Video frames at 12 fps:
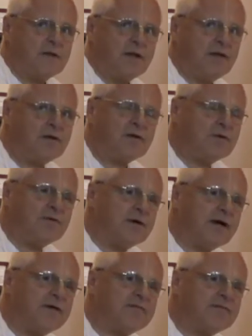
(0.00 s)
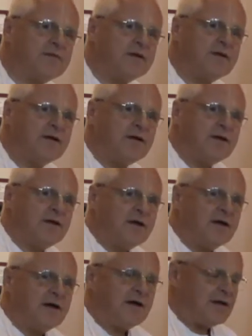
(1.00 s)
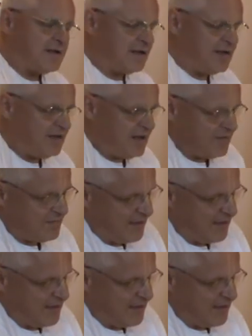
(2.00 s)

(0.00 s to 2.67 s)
you know, you have, here we